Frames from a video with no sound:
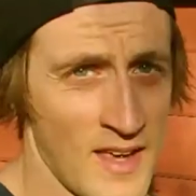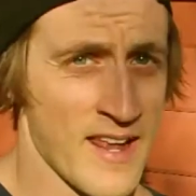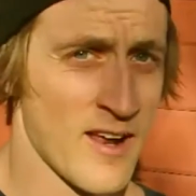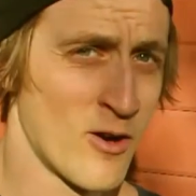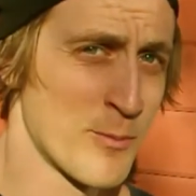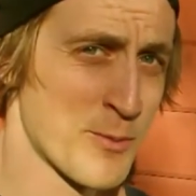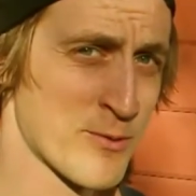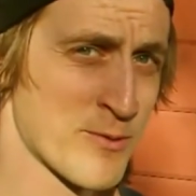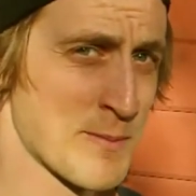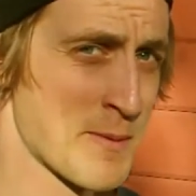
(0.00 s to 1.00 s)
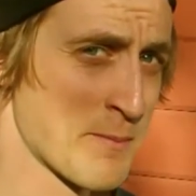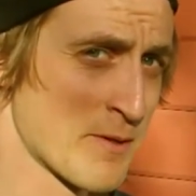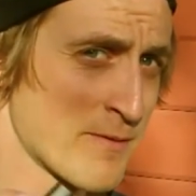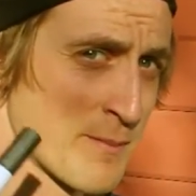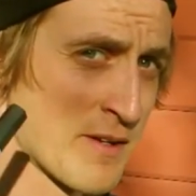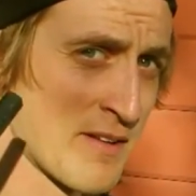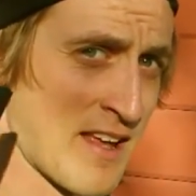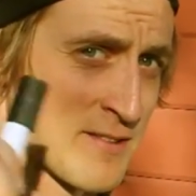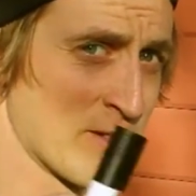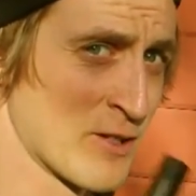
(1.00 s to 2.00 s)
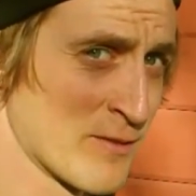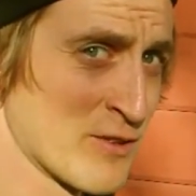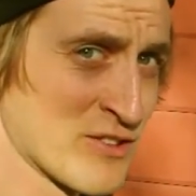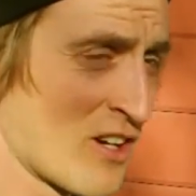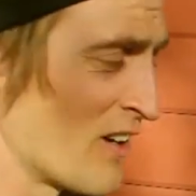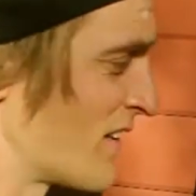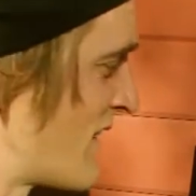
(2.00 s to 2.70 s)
And I hope you remember from the last video, if you saw it,